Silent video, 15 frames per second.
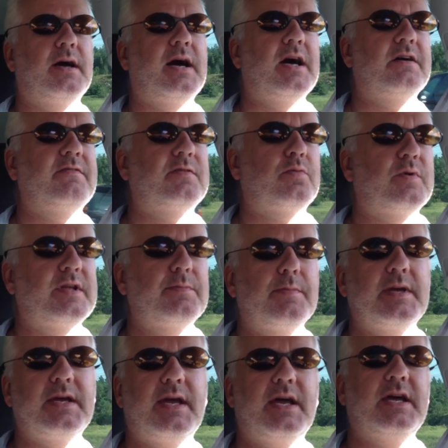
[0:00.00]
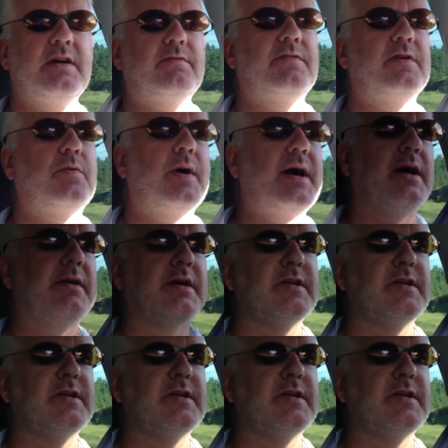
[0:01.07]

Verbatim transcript: I have it with me everywhere.